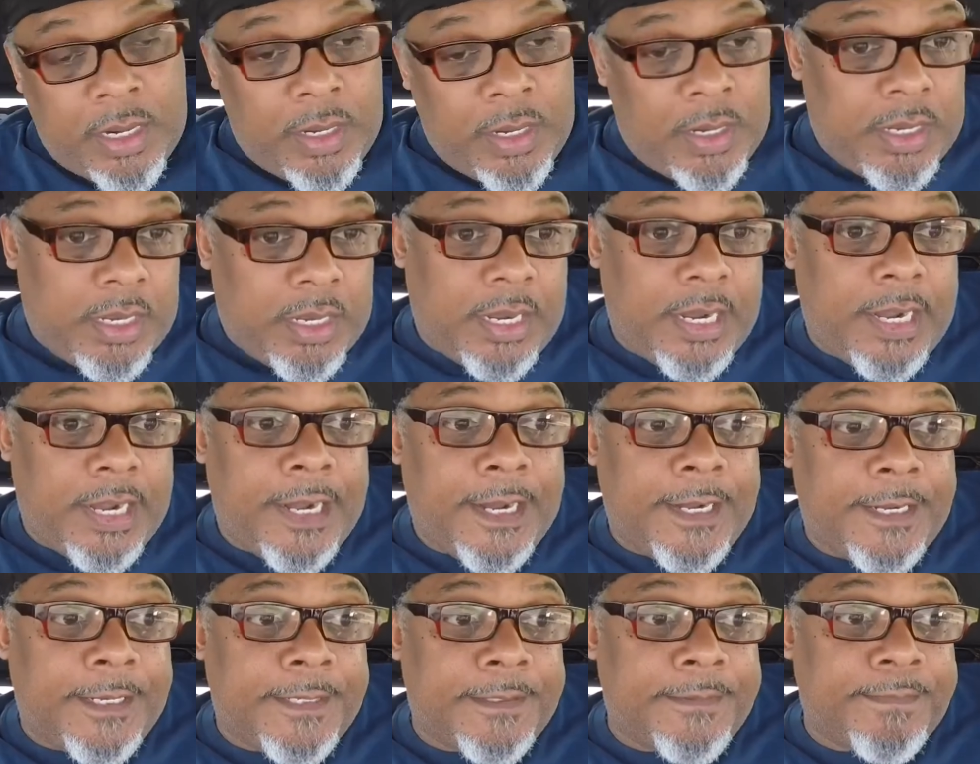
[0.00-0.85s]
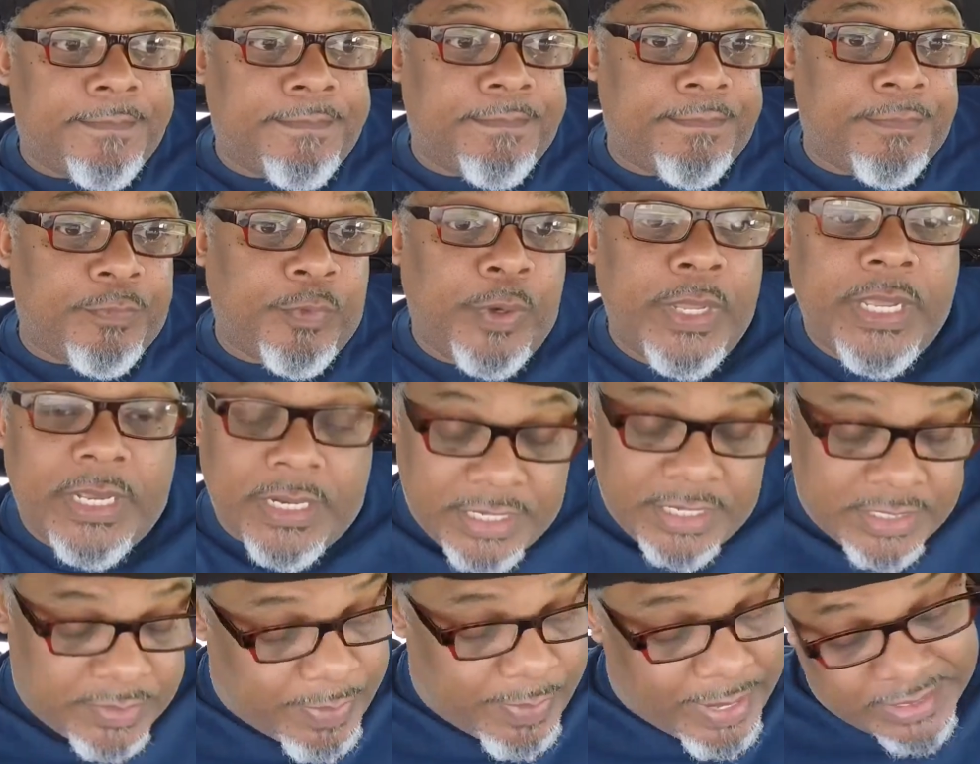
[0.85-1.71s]
uh, weekly.
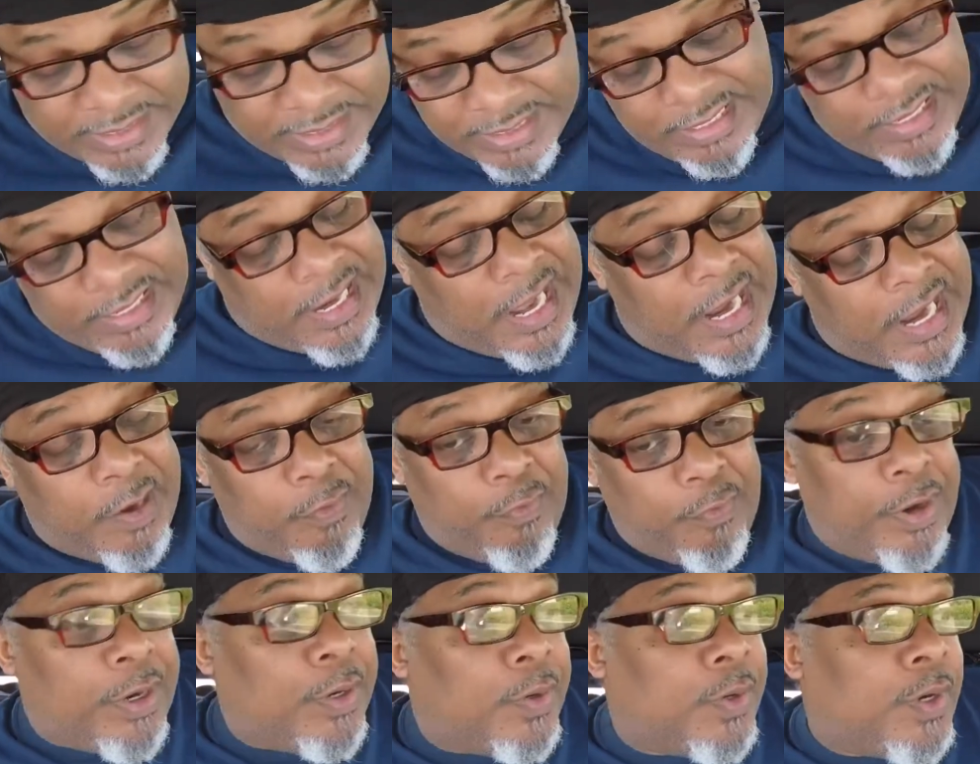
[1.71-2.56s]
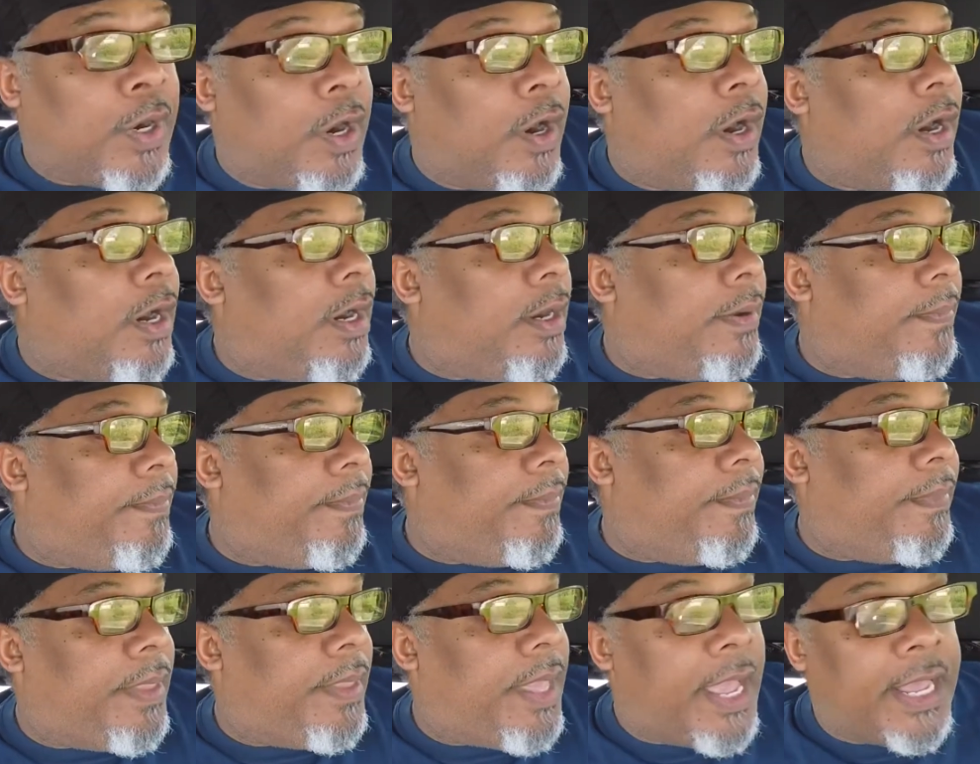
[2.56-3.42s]
It's basically like a rental car.
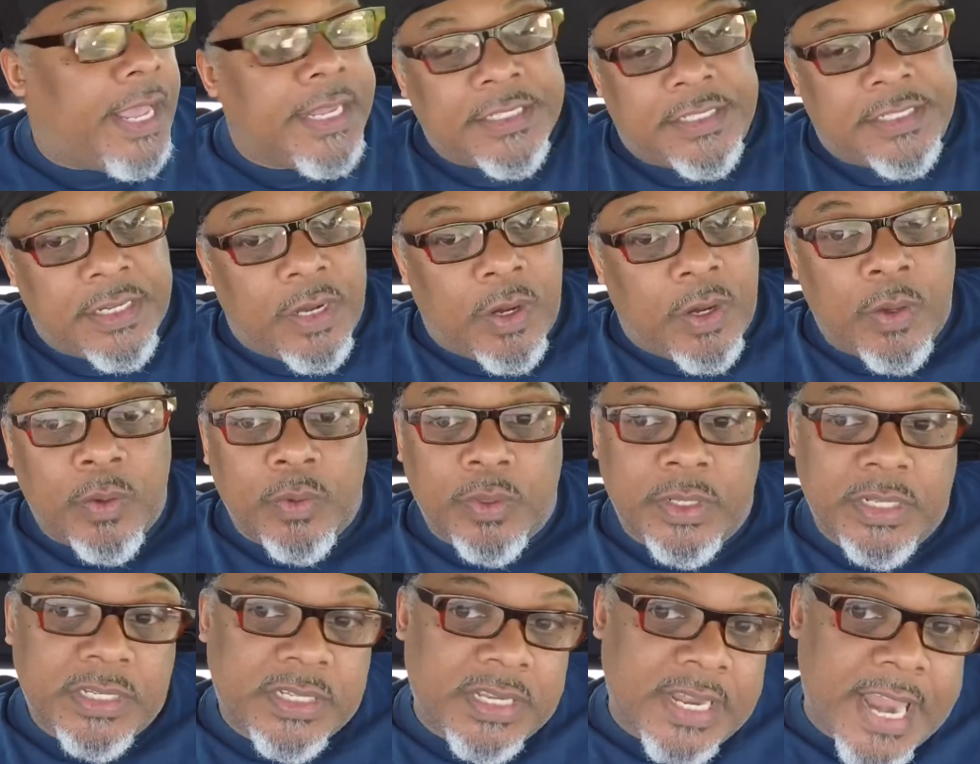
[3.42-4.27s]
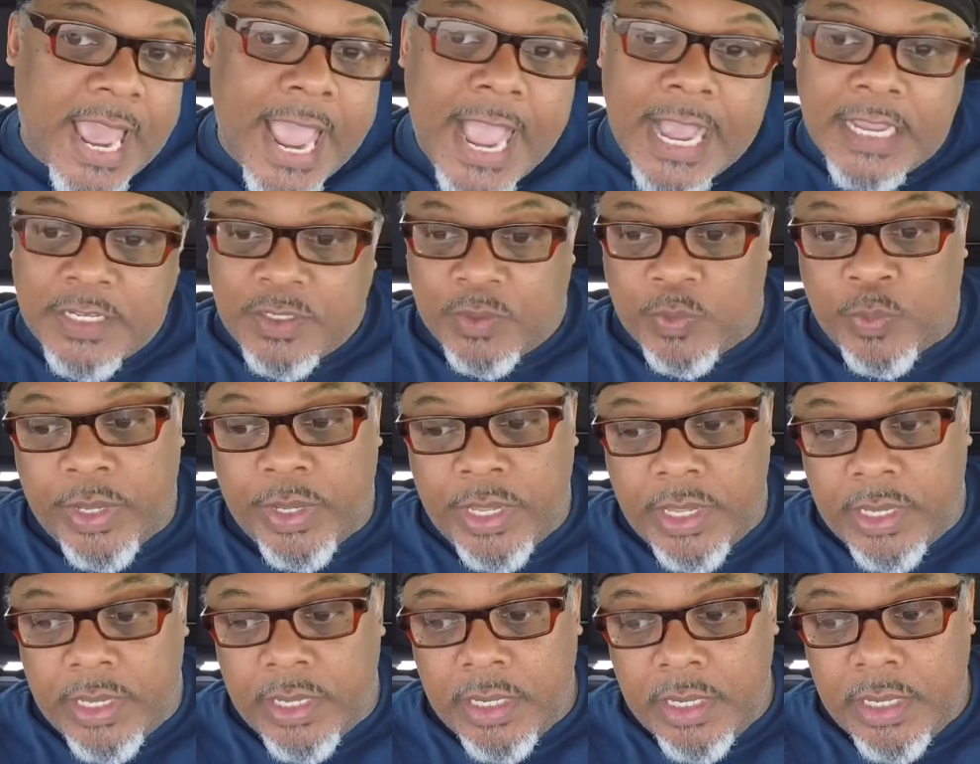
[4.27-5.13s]
And so this last
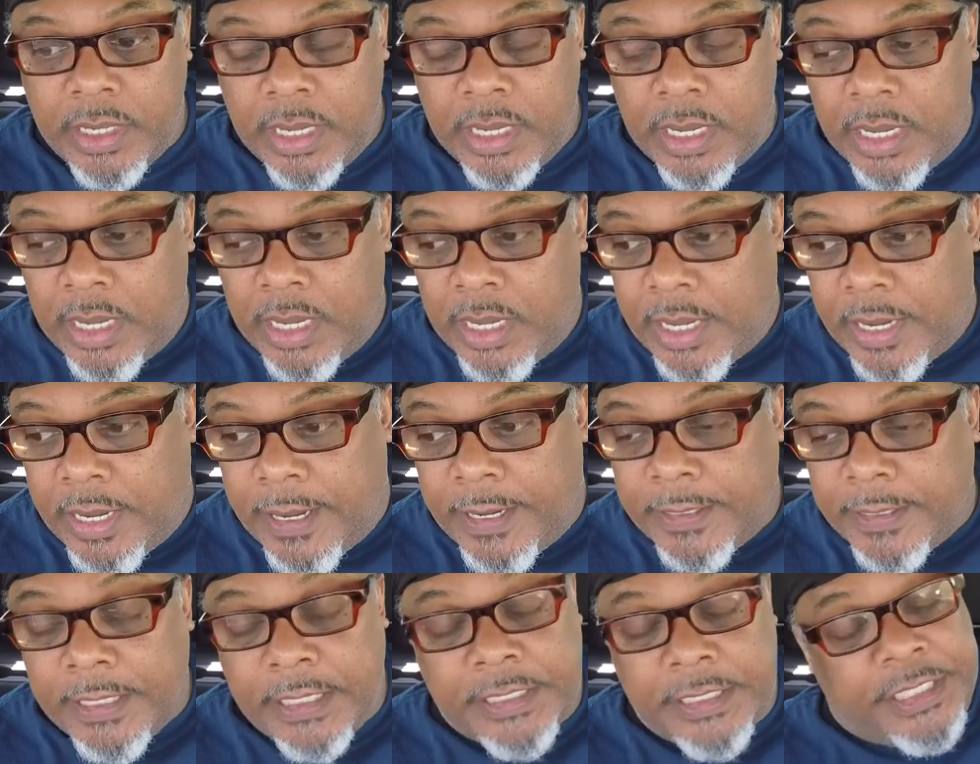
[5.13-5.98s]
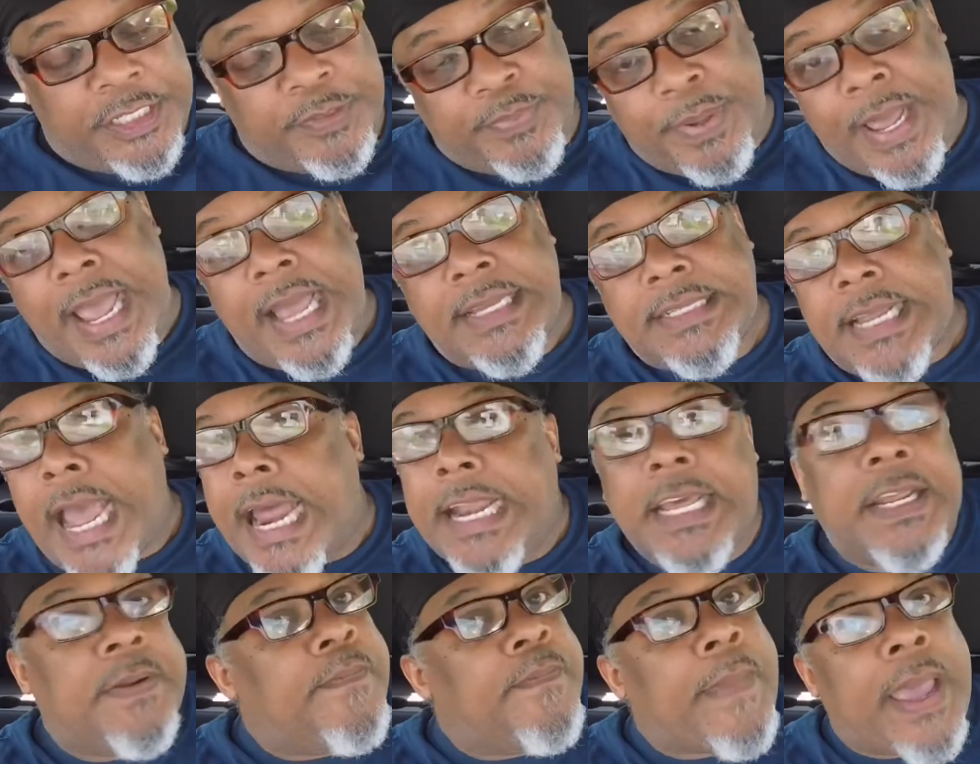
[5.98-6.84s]
week that just passed, I
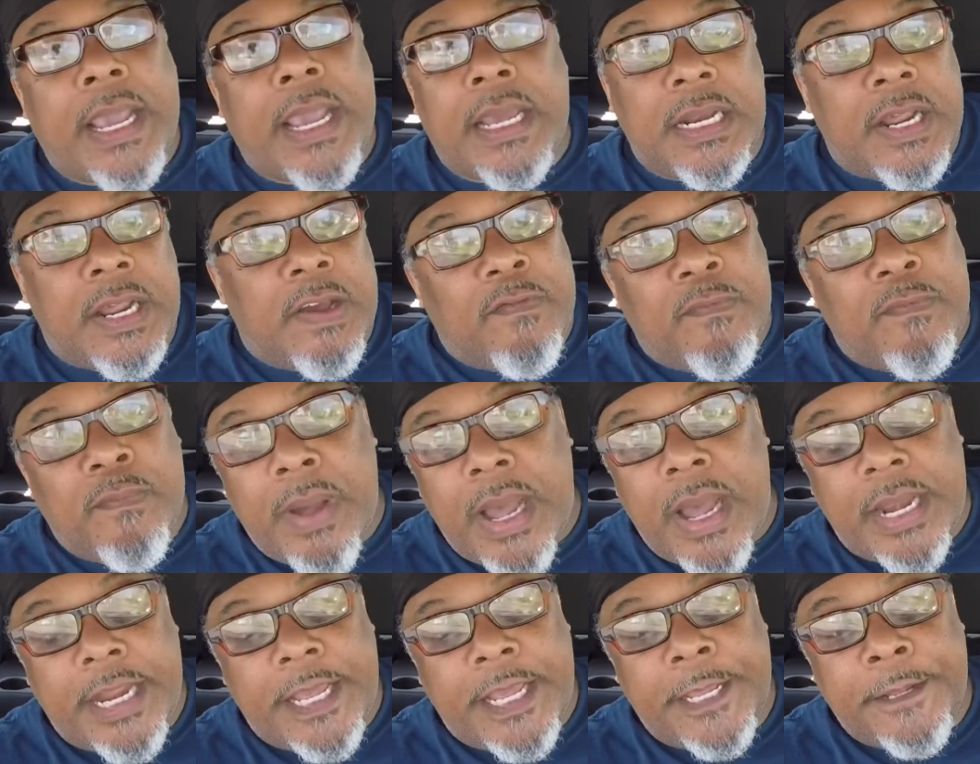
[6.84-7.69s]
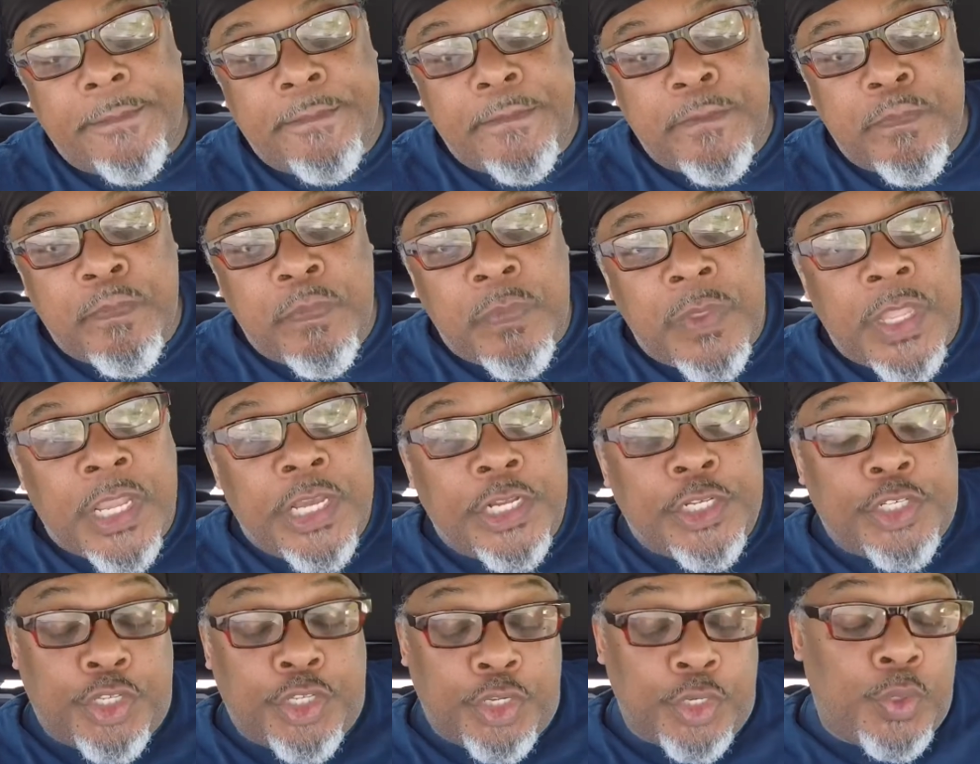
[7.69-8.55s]
didn't make enough money
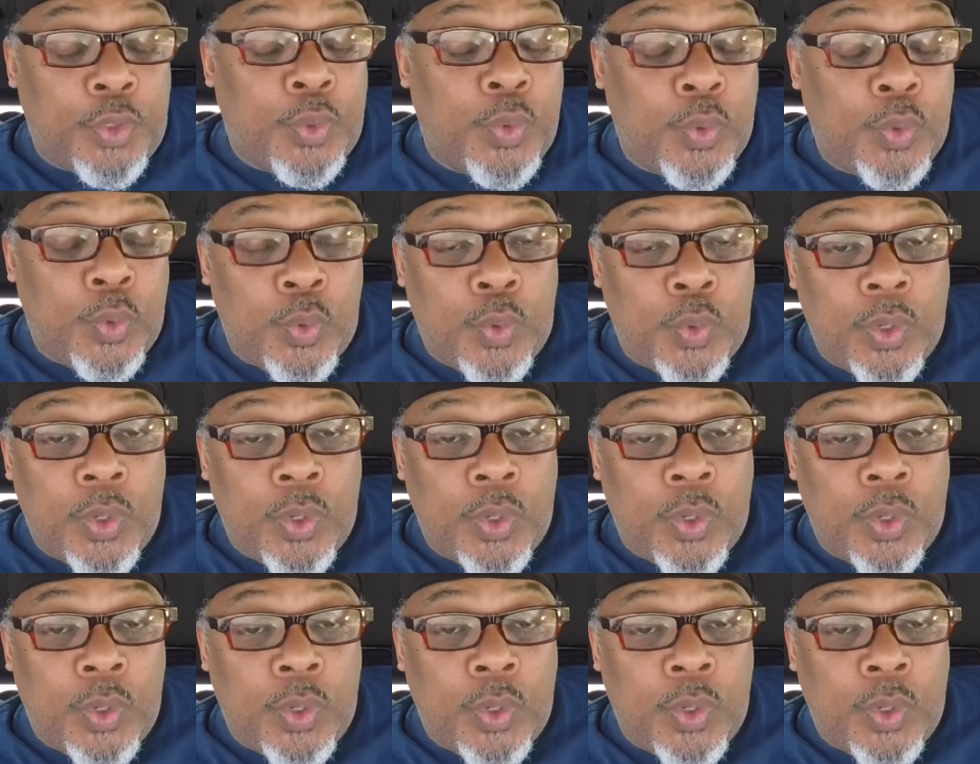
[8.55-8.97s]
to